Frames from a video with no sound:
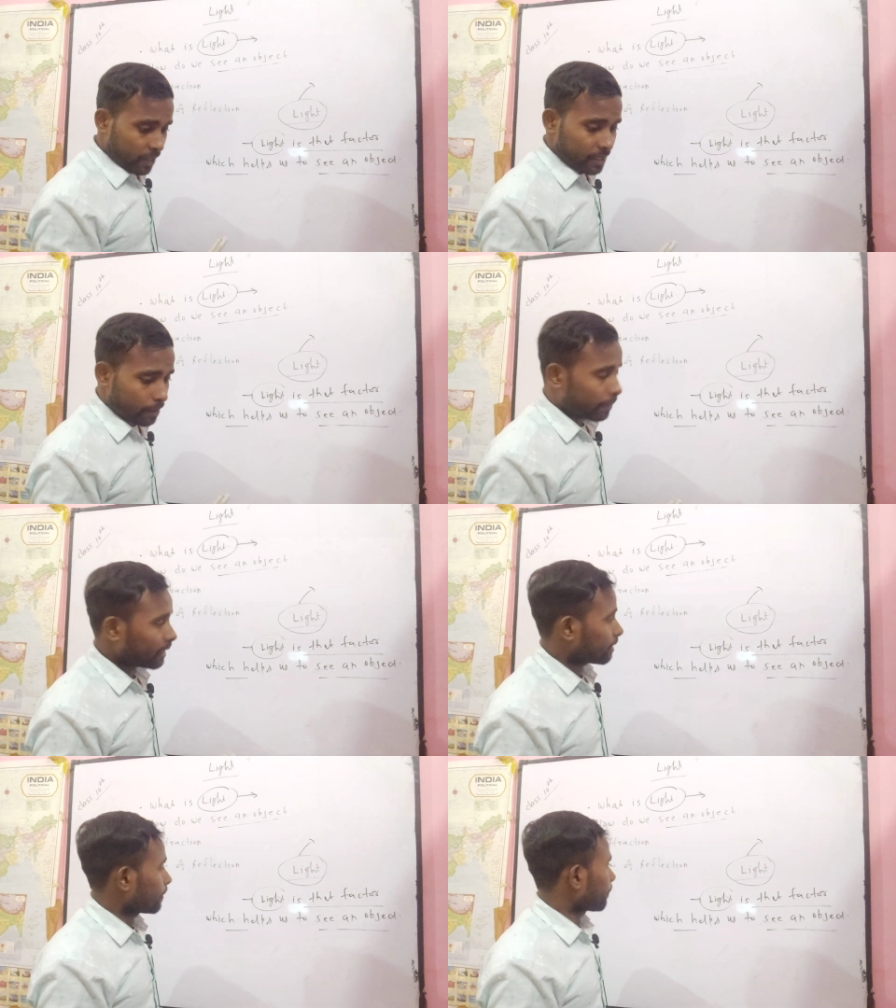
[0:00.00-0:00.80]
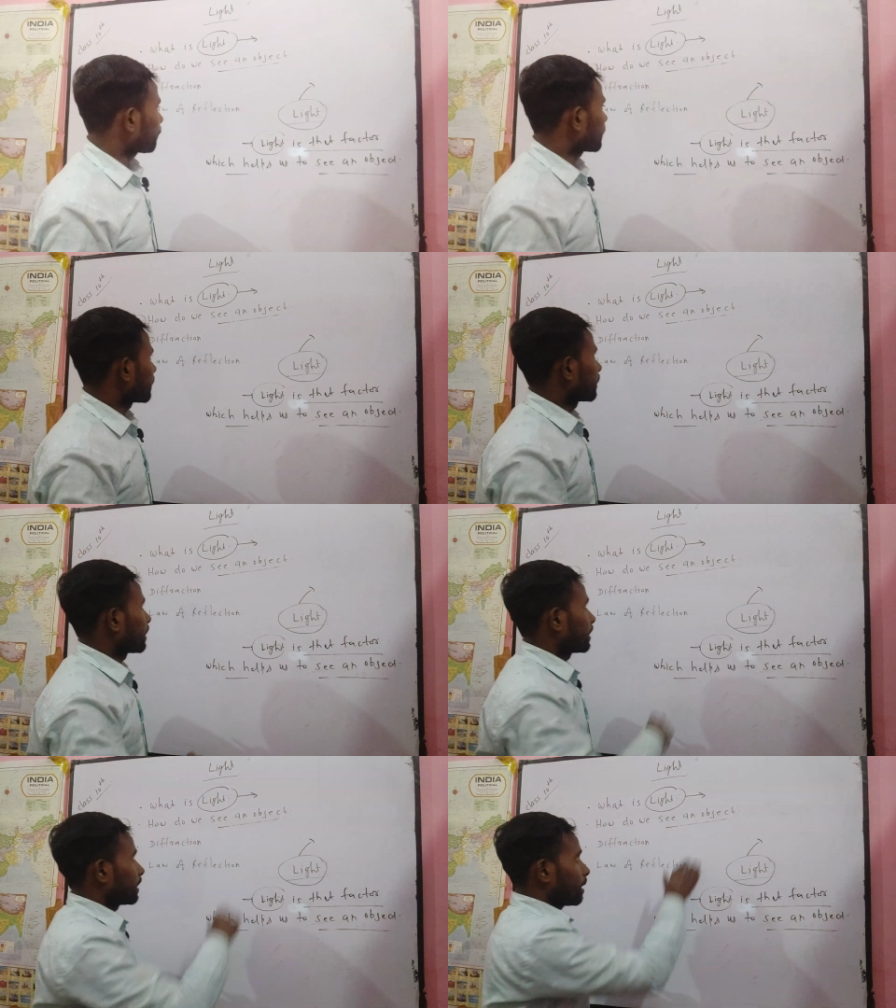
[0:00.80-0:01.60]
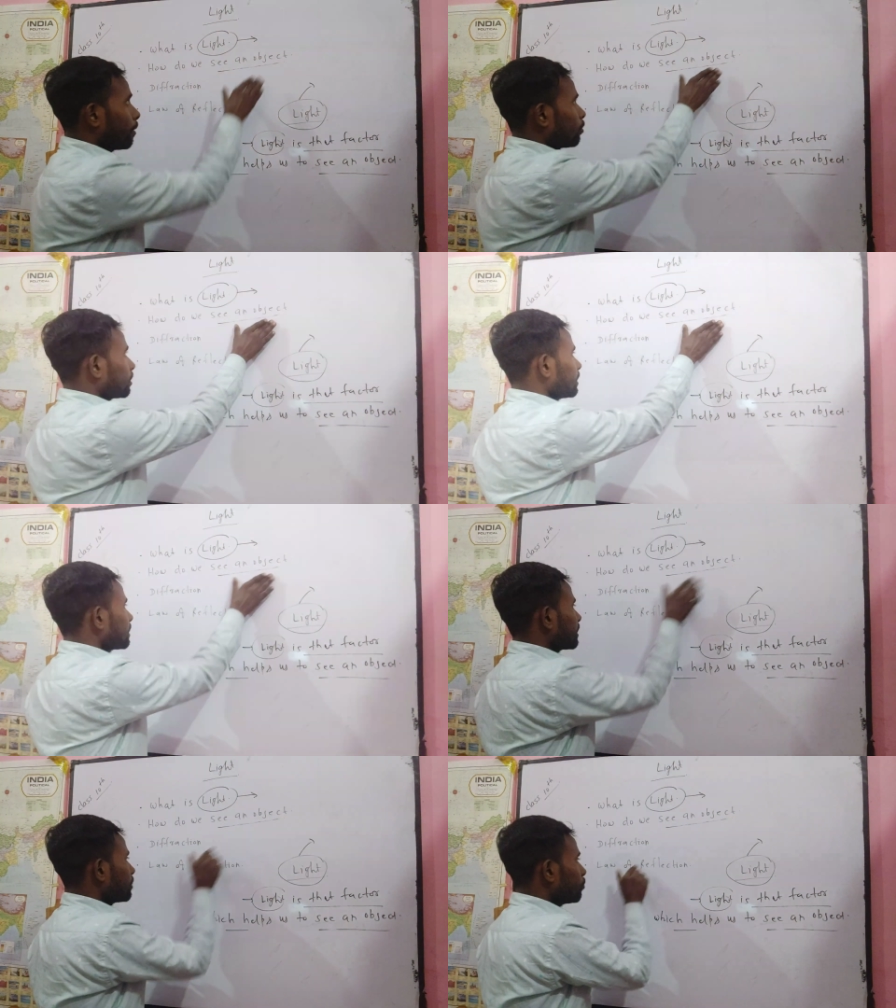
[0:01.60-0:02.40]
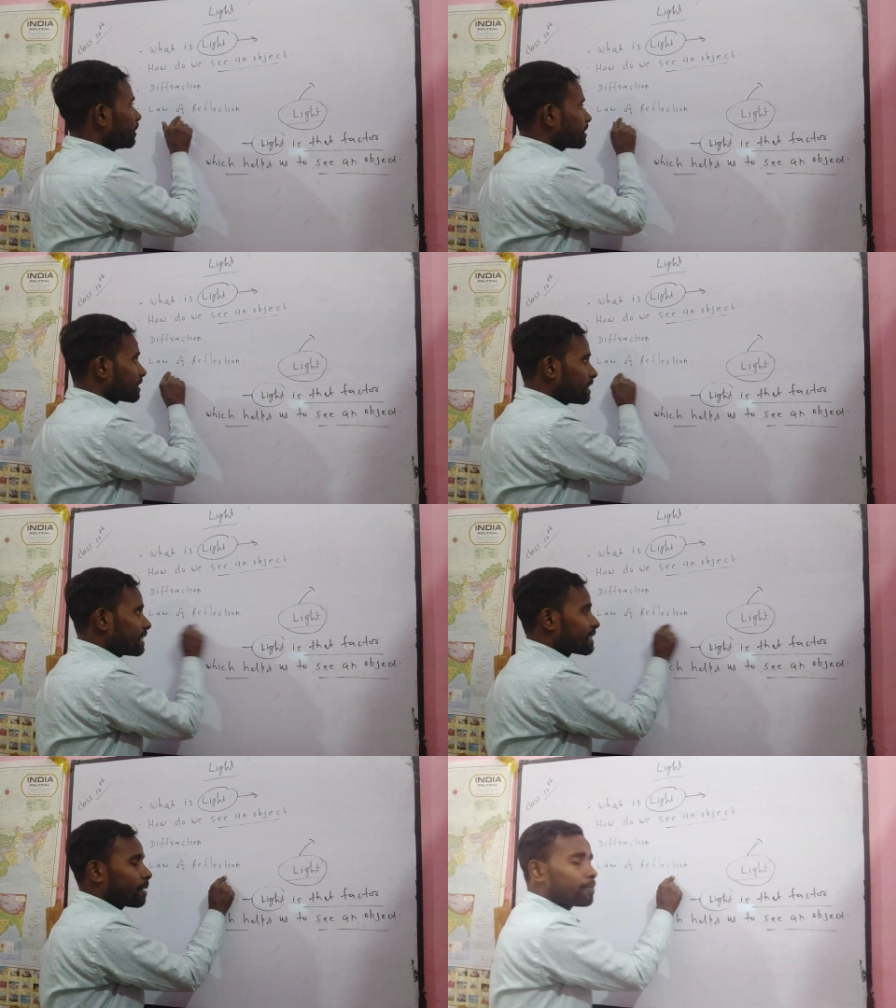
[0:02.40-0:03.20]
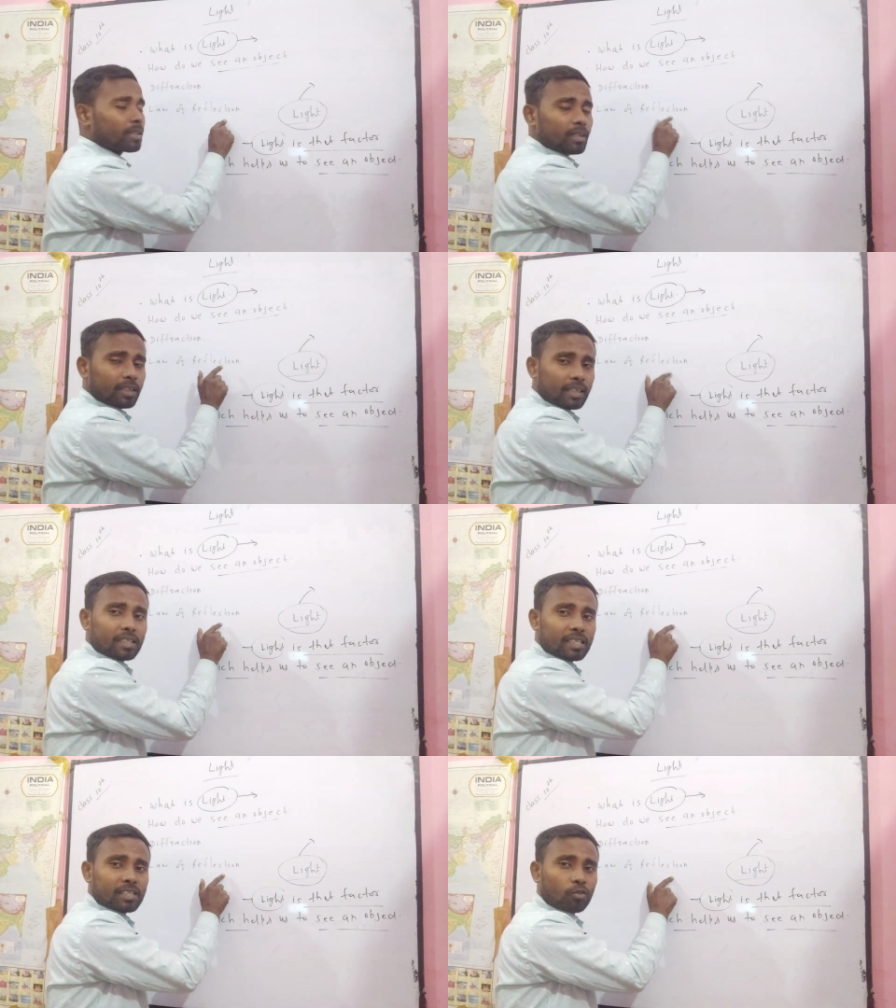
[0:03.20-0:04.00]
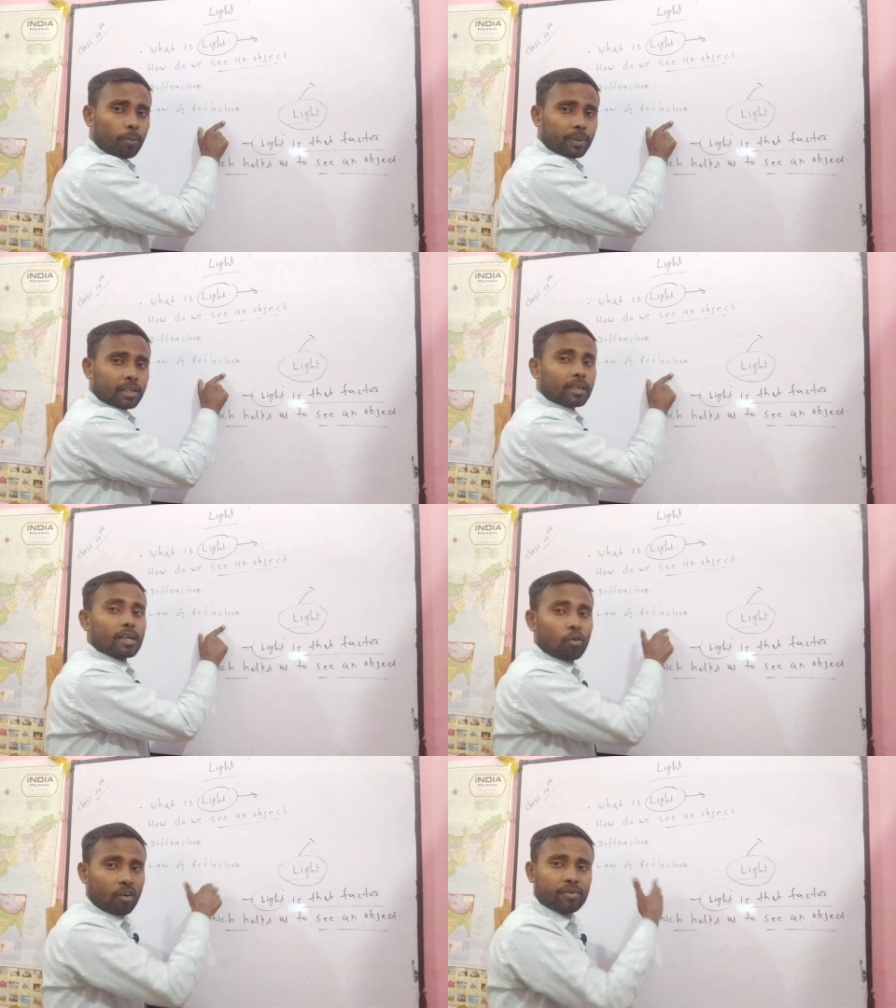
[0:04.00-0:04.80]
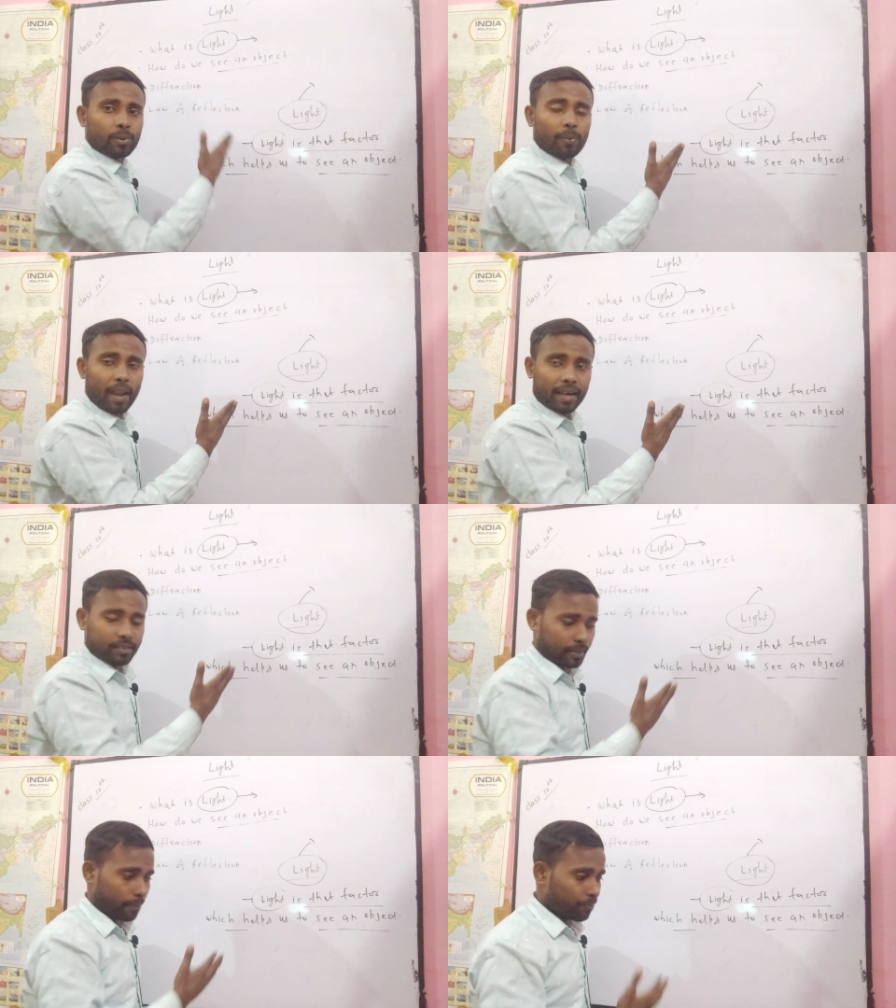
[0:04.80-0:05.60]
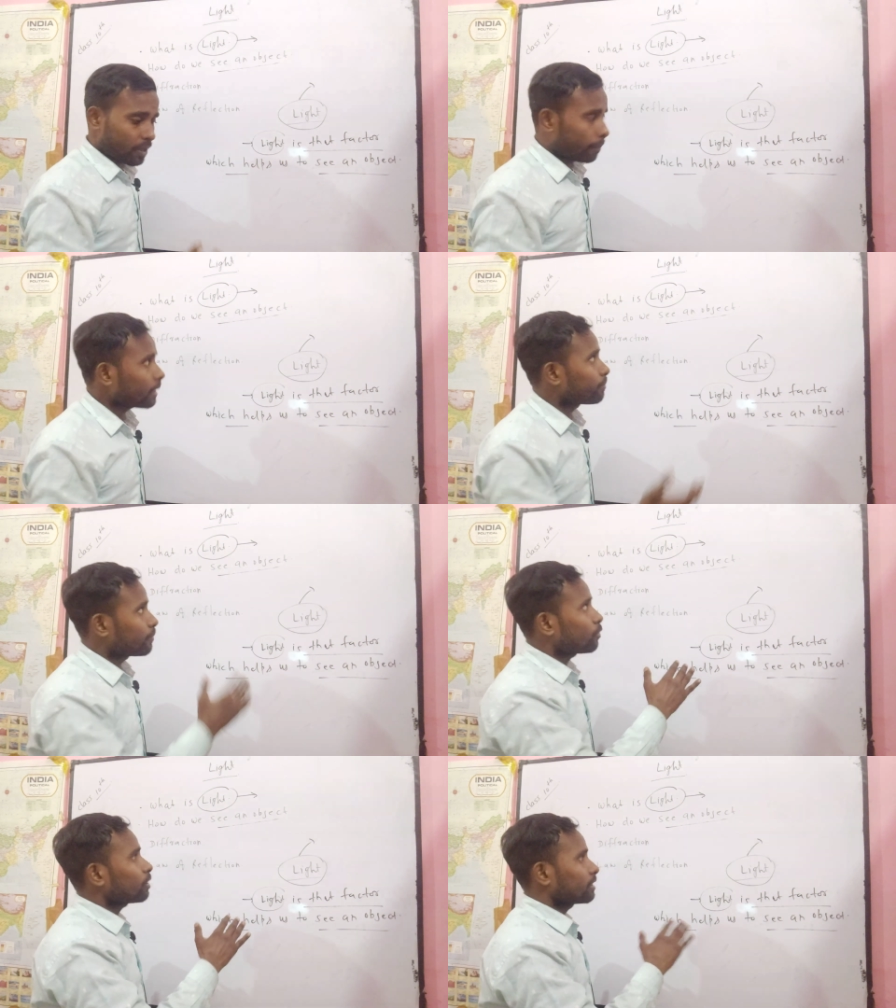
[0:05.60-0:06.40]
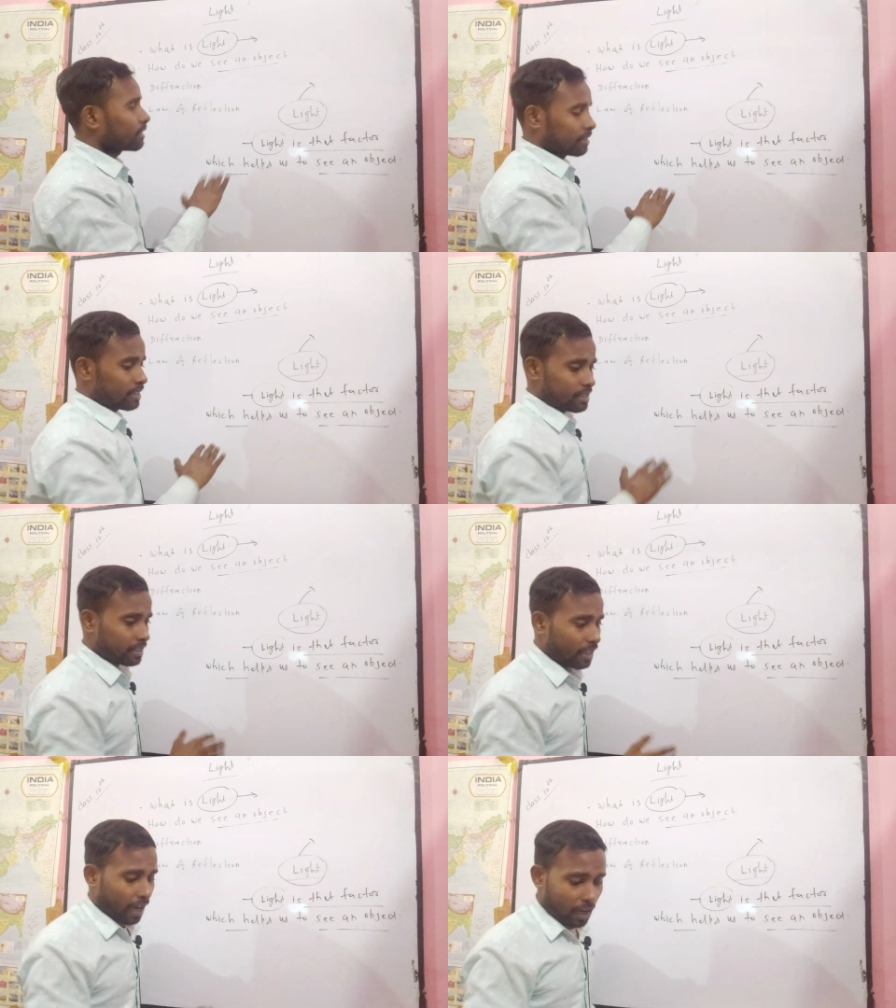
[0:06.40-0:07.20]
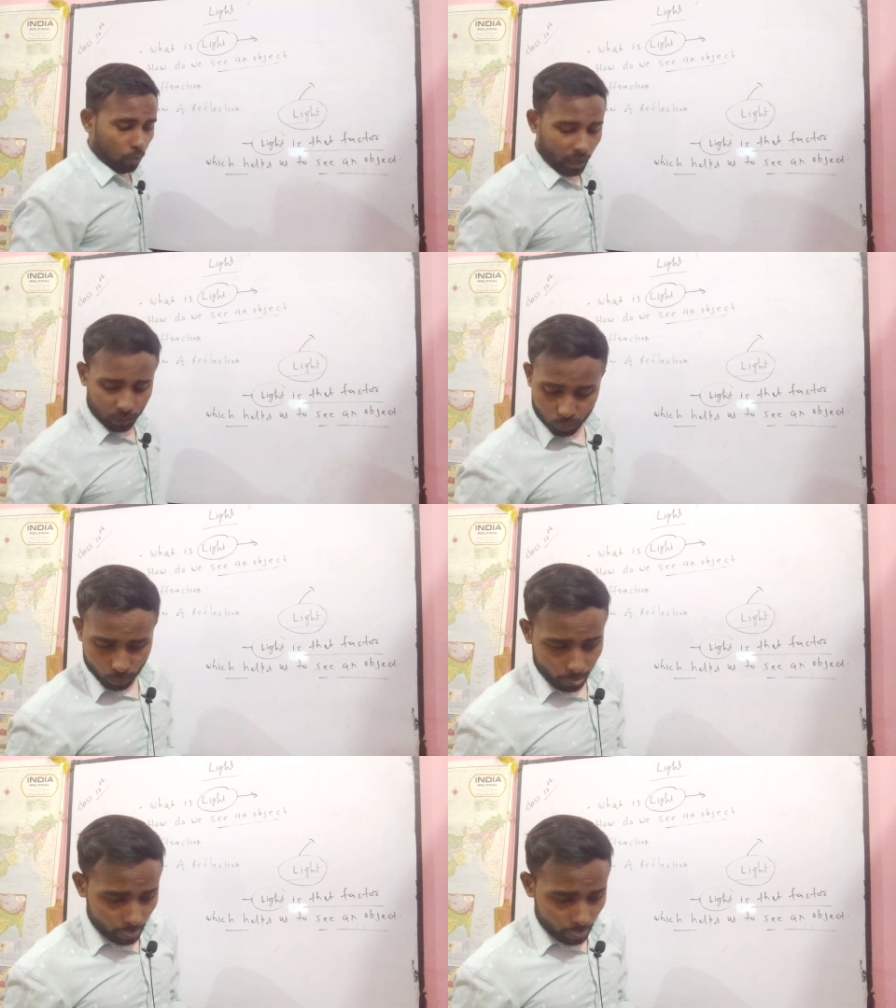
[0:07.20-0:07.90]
easy, but about this you will see in depth in this topic, law of reflection. But before this, I want to